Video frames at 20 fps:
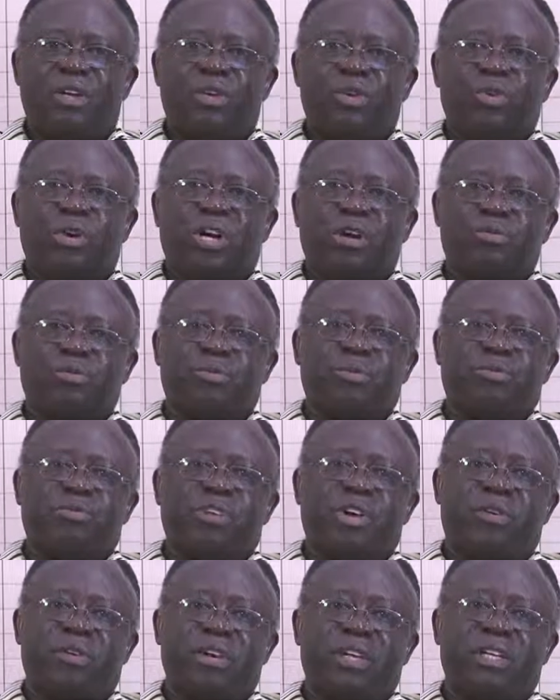you have to be
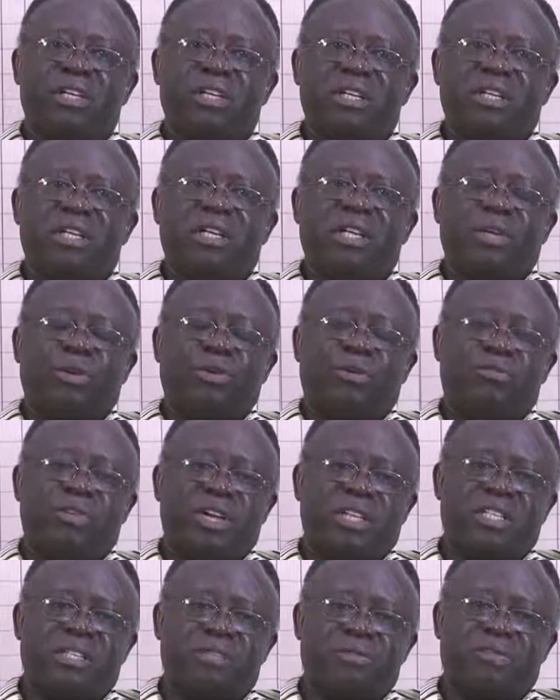very
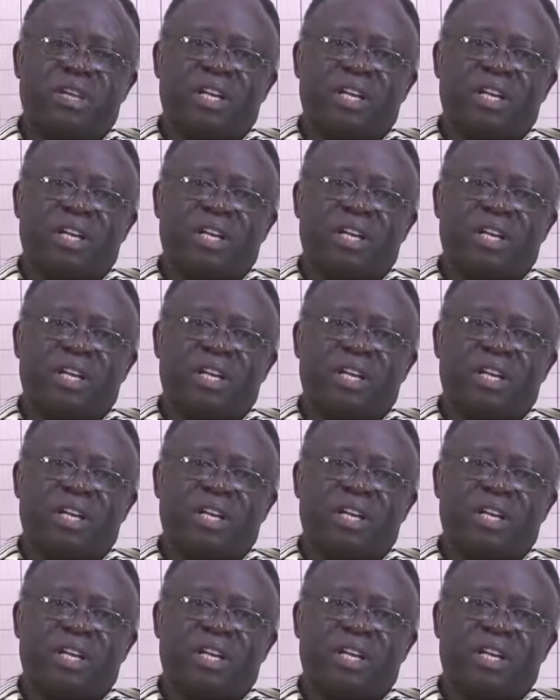innovative